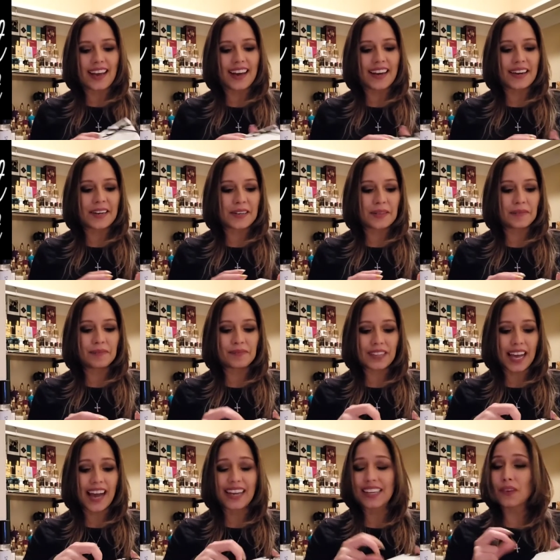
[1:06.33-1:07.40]
Um,
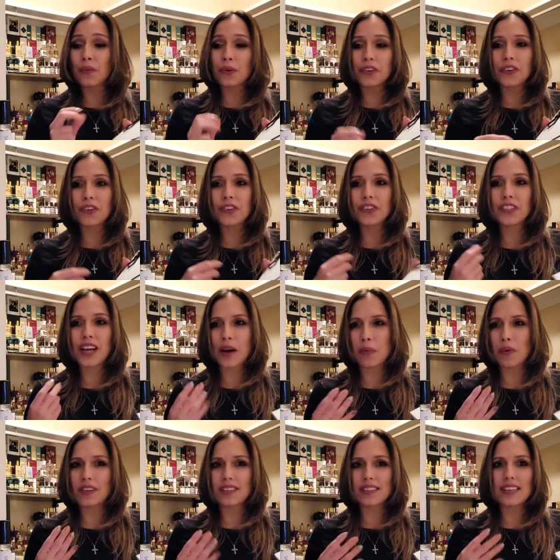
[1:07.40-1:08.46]
I ordered, I
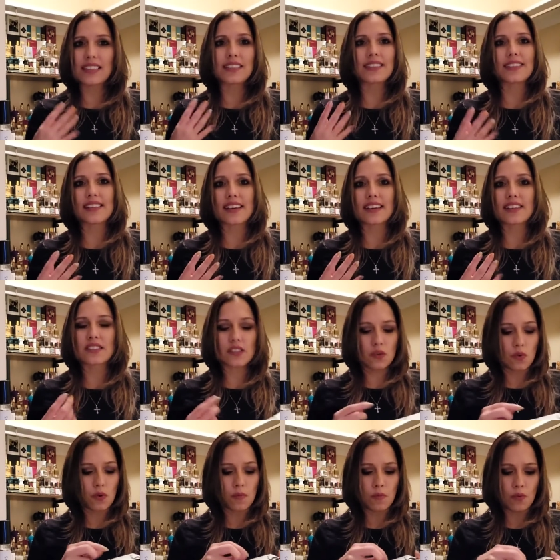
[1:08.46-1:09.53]
want to say six
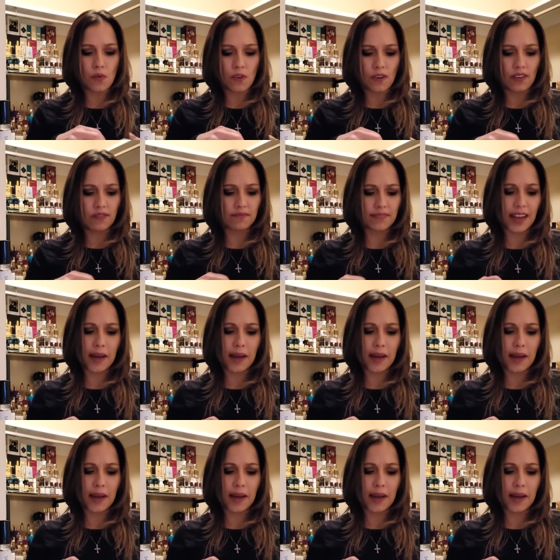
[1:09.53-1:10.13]
or more.